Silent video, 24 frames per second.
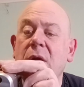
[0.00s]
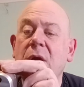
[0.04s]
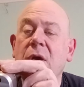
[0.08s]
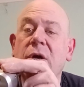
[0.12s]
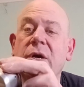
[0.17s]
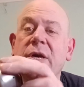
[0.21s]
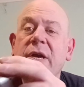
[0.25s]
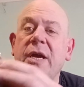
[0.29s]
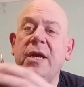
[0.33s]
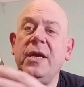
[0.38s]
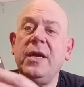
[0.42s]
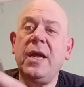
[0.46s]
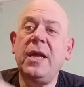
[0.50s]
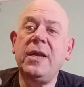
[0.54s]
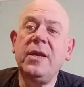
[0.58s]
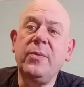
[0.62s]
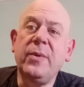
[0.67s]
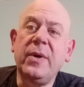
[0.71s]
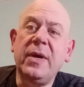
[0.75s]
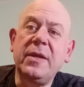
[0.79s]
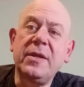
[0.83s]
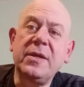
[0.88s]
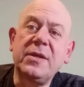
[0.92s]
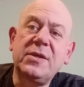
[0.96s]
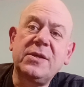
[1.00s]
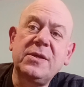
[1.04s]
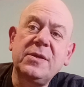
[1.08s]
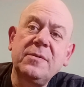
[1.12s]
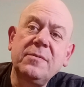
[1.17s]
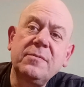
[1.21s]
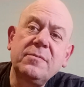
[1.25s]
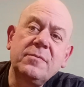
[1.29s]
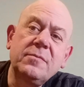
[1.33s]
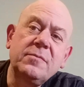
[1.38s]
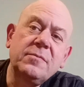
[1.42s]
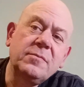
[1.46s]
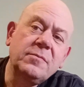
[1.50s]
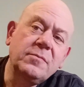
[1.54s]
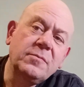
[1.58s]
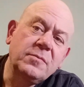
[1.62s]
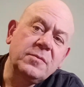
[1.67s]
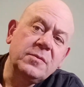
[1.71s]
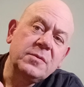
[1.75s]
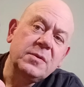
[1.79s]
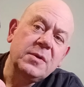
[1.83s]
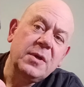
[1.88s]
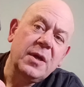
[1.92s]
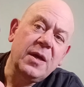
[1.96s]
Okay, anyway, this
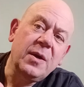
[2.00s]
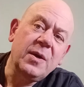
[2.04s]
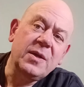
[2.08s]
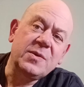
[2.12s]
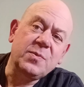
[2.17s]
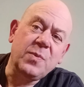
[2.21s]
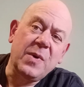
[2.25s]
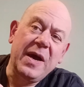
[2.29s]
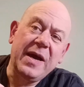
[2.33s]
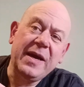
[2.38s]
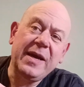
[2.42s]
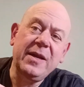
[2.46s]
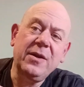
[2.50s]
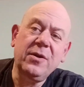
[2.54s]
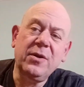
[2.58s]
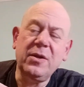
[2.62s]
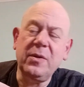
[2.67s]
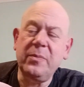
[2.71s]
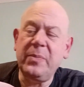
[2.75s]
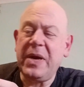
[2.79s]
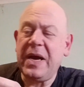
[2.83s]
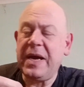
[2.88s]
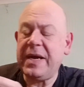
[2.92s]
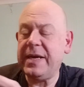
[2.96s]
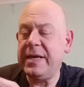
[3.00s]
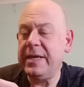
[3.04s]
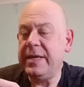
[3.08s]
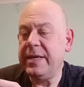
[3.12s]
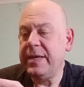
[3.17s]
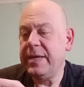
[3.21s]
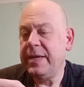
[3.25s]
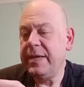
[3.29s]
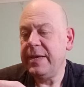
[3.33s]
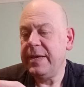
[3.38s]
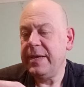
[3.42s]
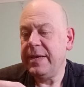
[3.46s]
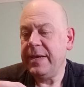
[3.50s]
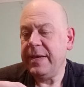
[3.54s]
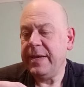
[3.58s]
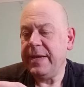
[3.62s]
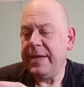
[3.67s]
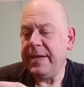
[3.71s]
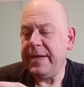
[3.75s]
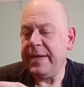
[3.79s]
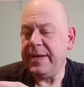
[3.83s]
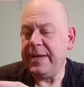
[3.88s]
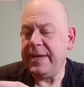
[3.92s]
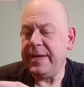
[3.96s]
it's working on the back
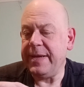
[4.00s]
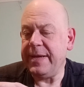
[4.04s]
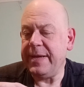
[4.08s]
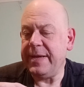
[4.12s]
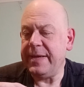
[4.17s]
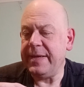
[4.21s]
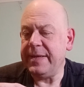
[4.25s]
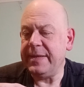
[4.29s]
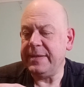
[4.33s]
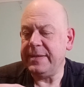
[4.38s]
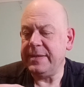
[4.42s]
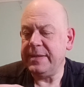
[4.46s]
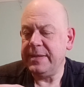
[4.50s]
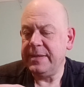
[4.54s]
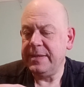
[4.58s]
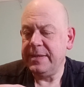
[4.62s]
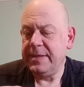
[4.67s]
and